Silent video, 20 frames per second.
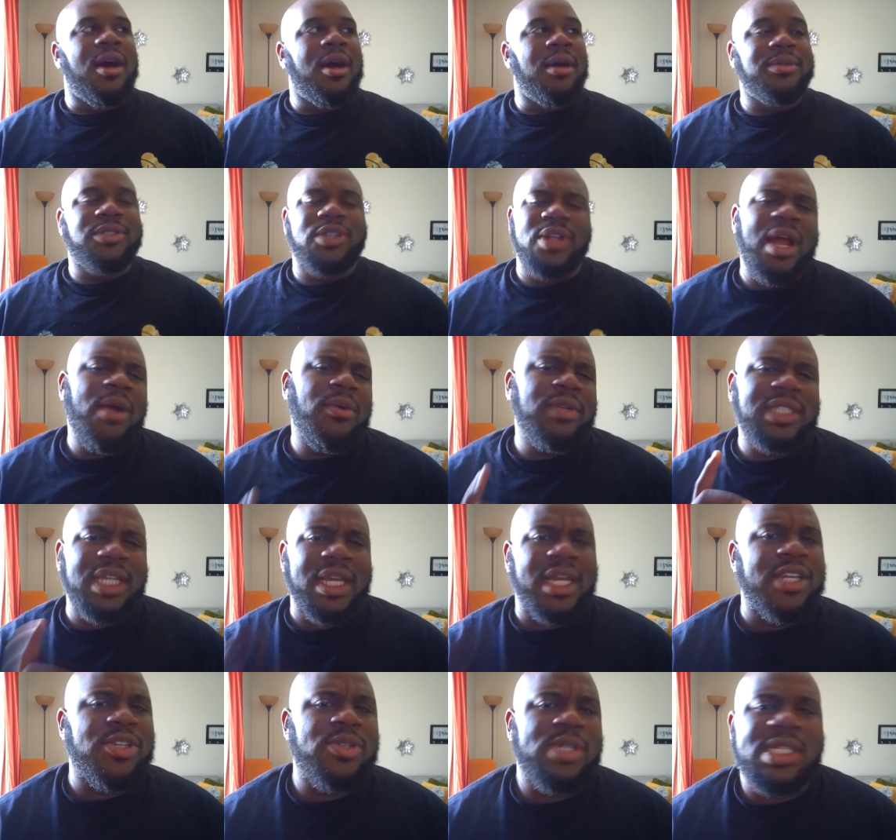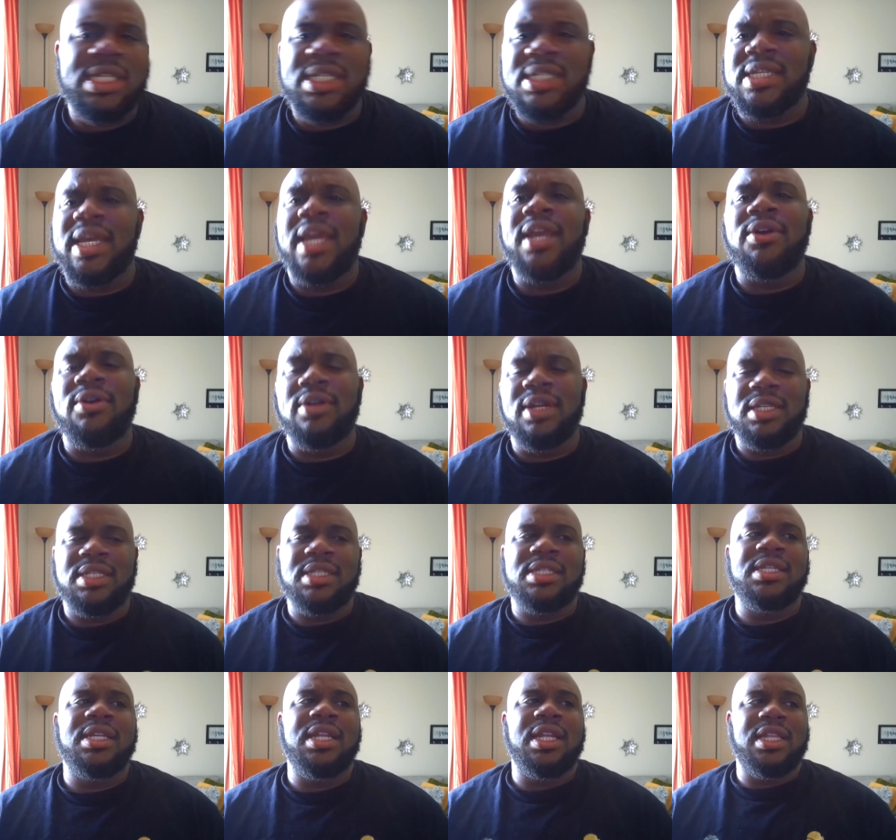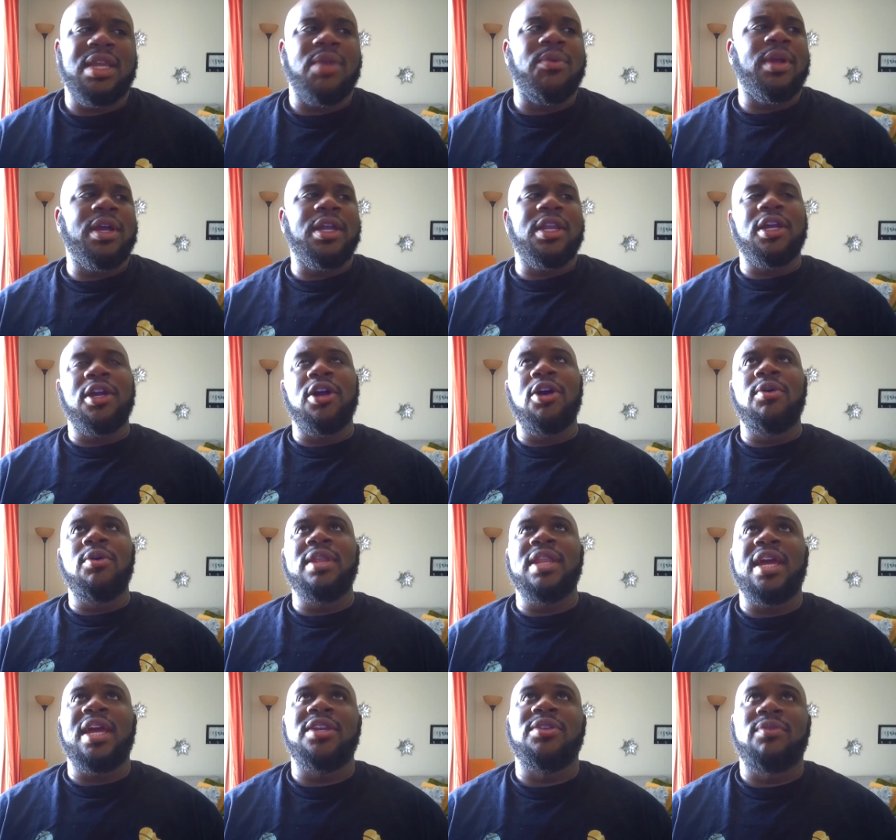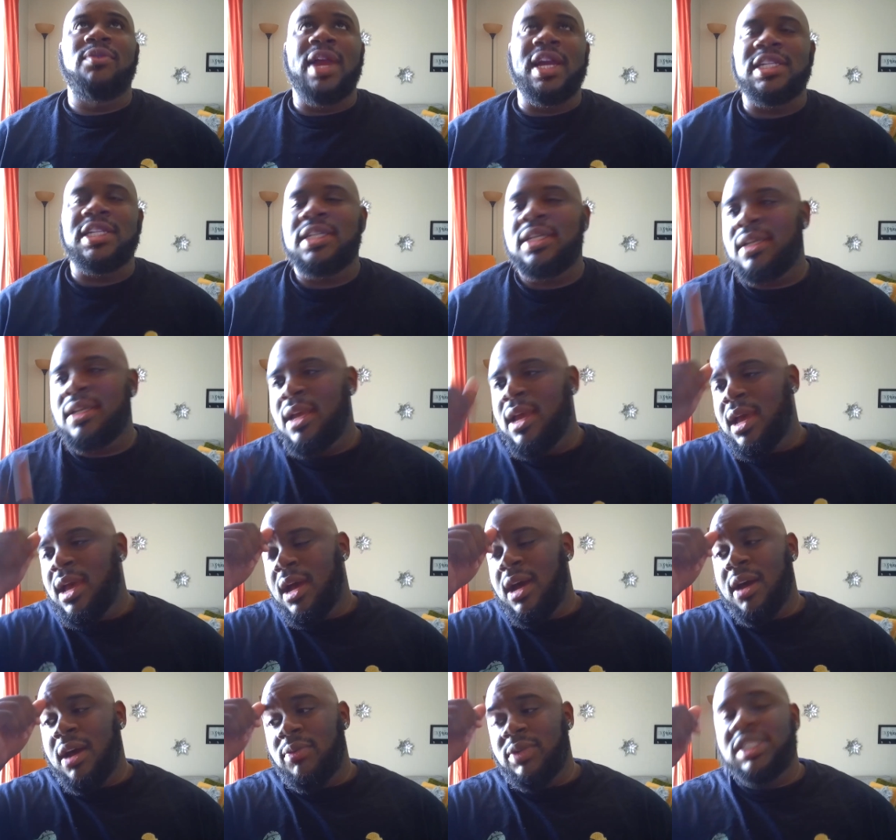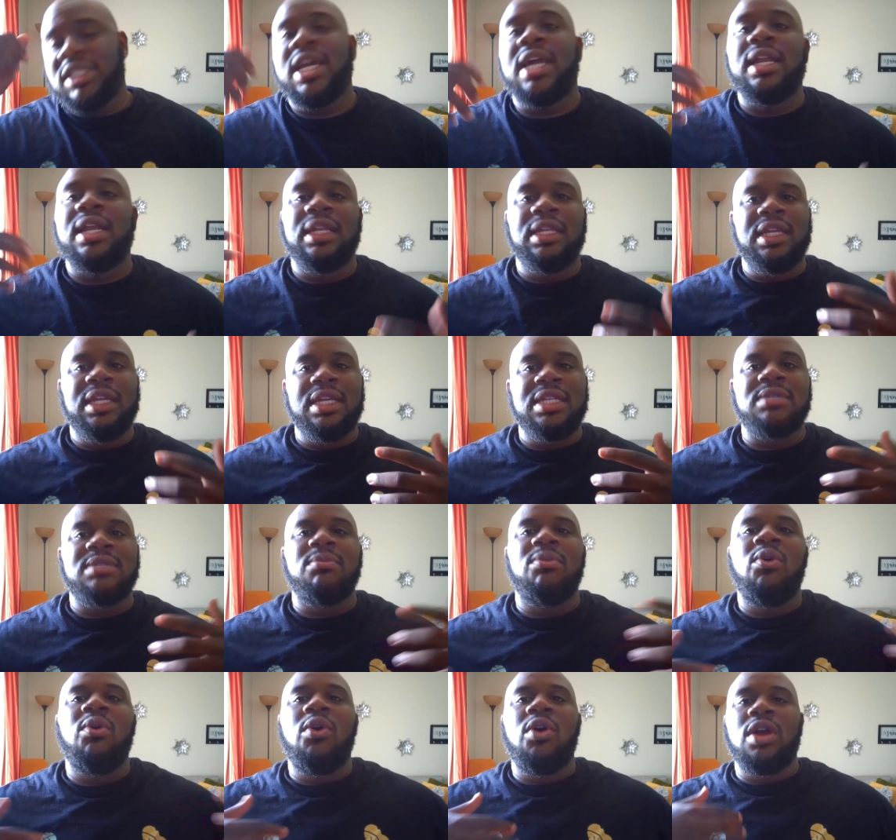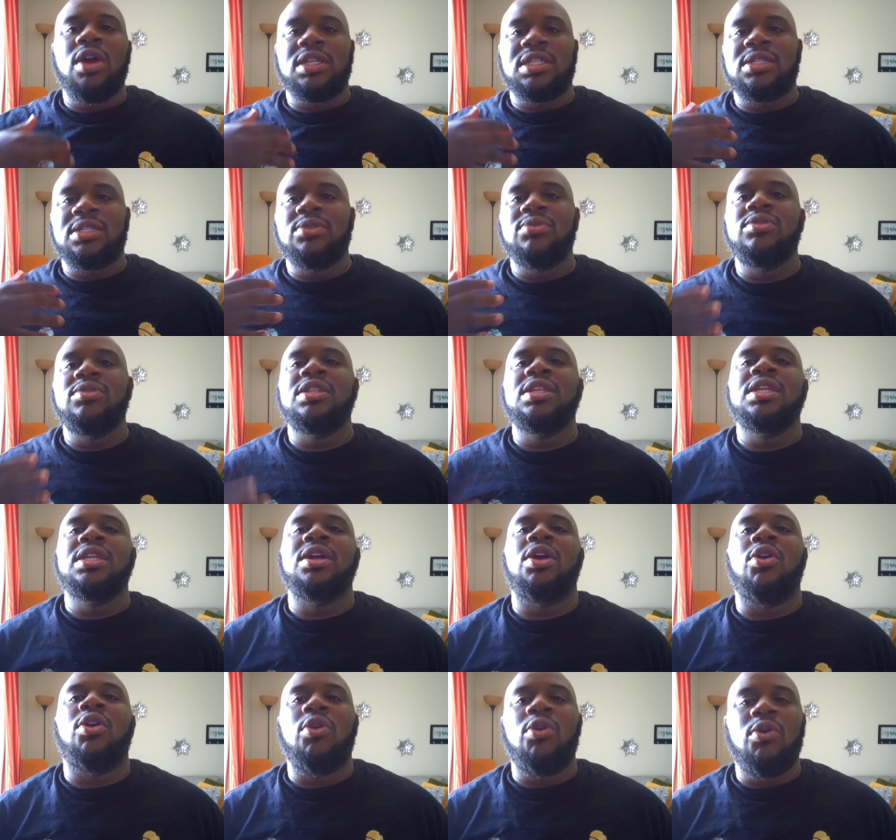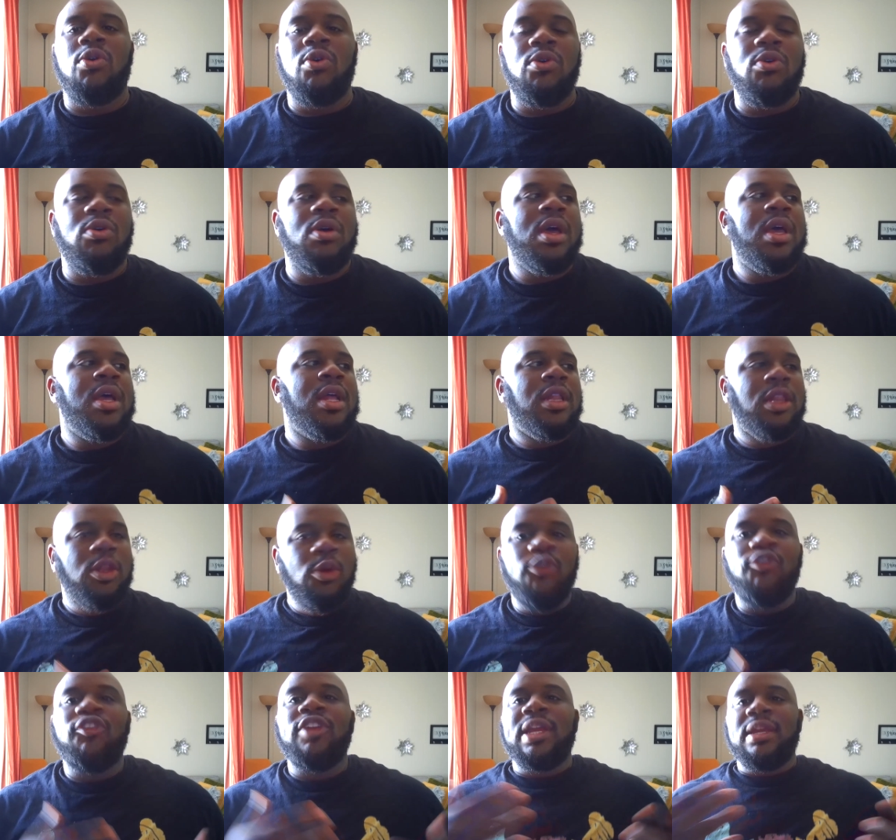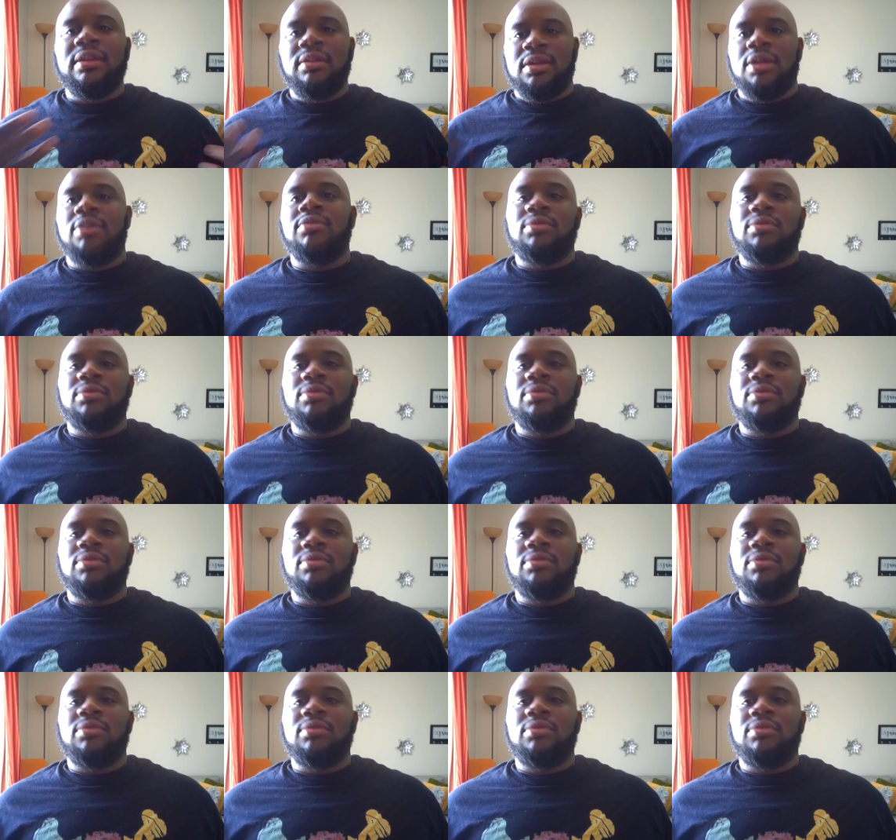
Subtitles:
So that was an interesting take on it, to see that they were going to go in that direction, which kind of leads more to the whole Luffy, you know,